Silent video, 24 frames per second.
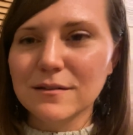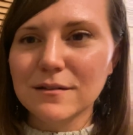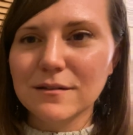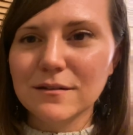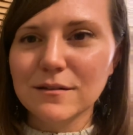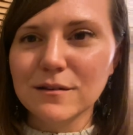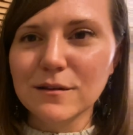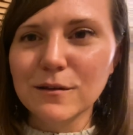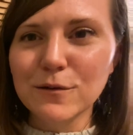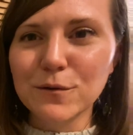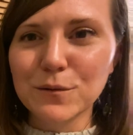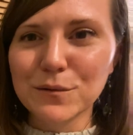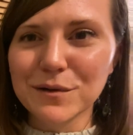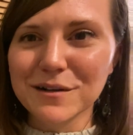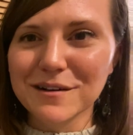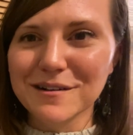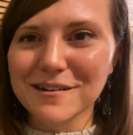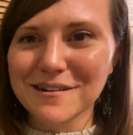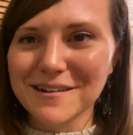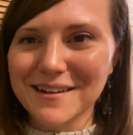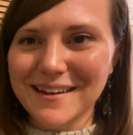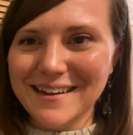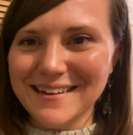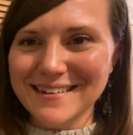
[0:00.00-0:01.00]

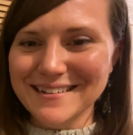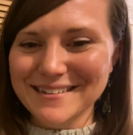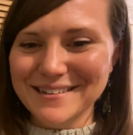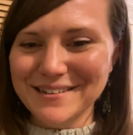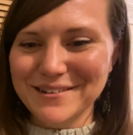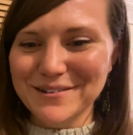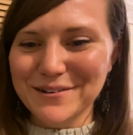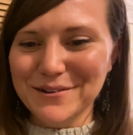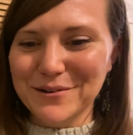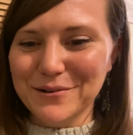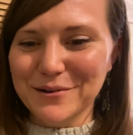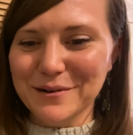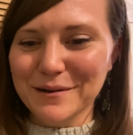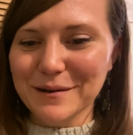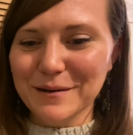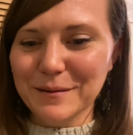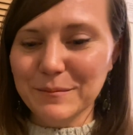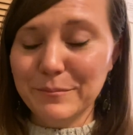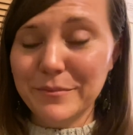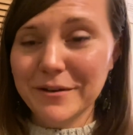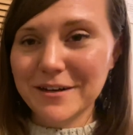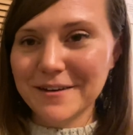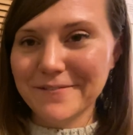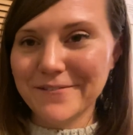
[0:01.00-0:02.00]
lure and or
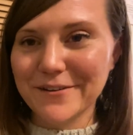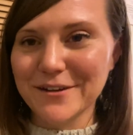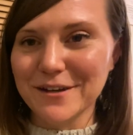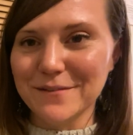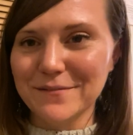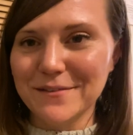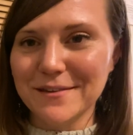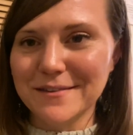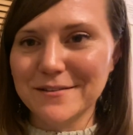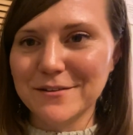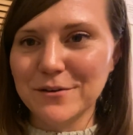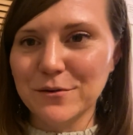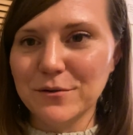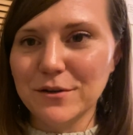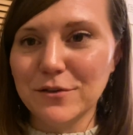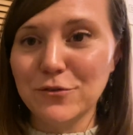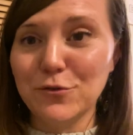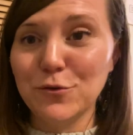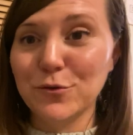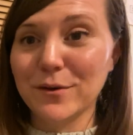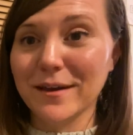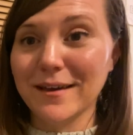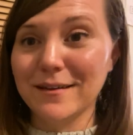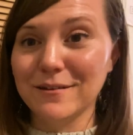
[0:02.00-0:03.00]
benefit of this tune is
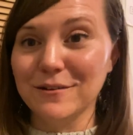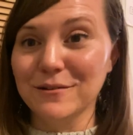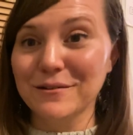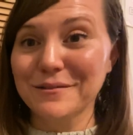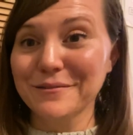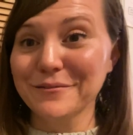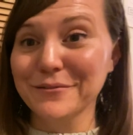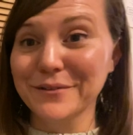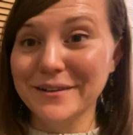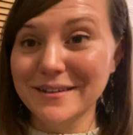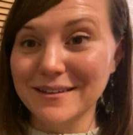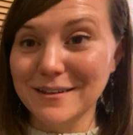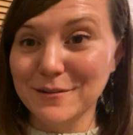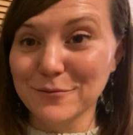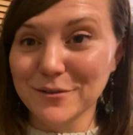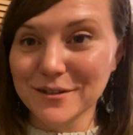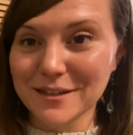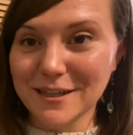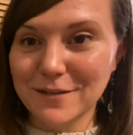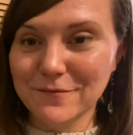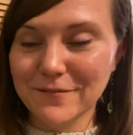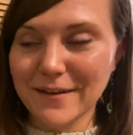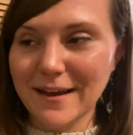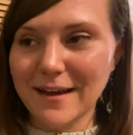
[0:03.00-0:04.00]
you can go really,
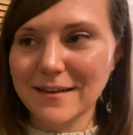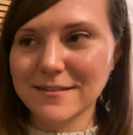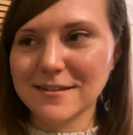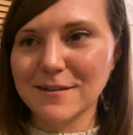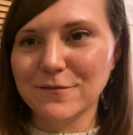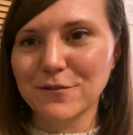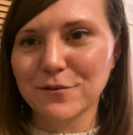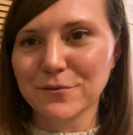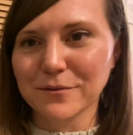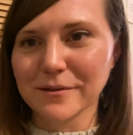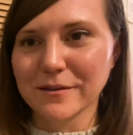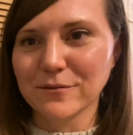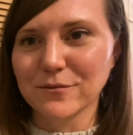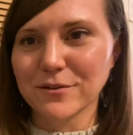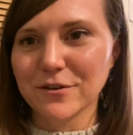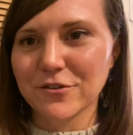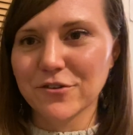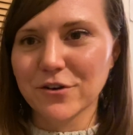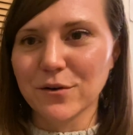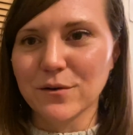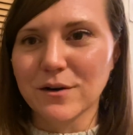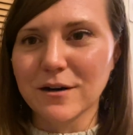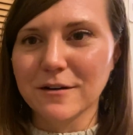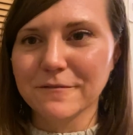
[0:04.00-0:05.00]
really fast if you really want
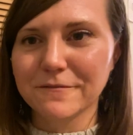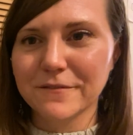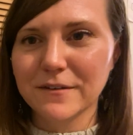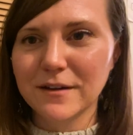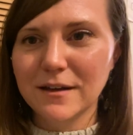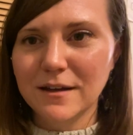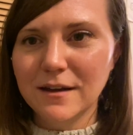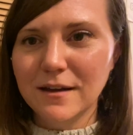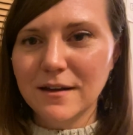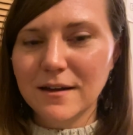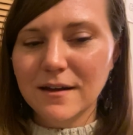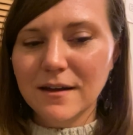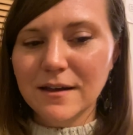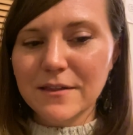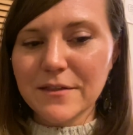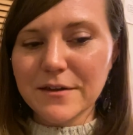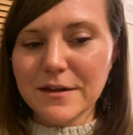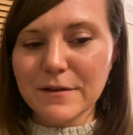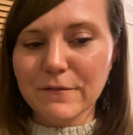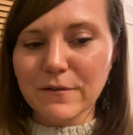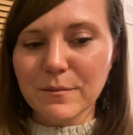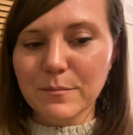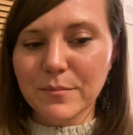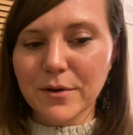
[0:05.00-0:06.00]
to show off the
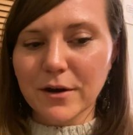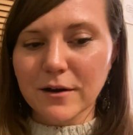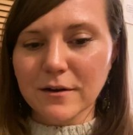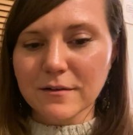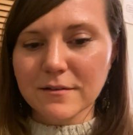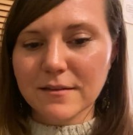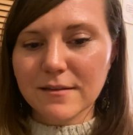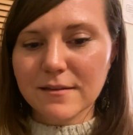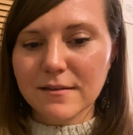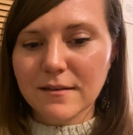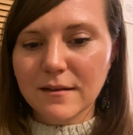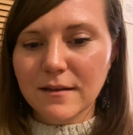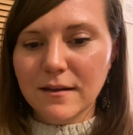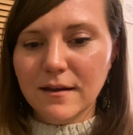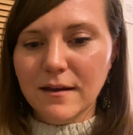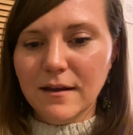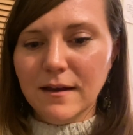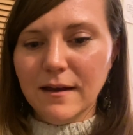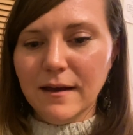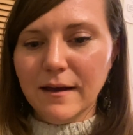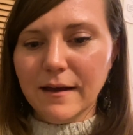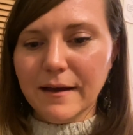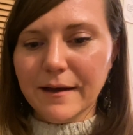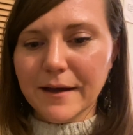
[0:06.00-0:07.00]
different parts.
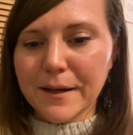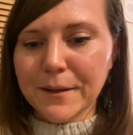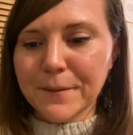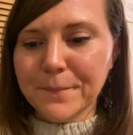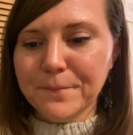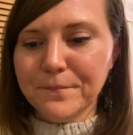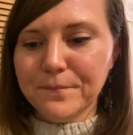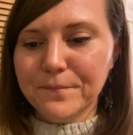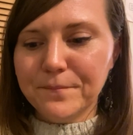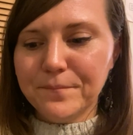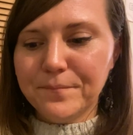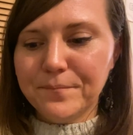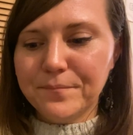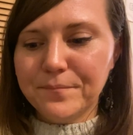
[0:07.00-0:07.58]
Um,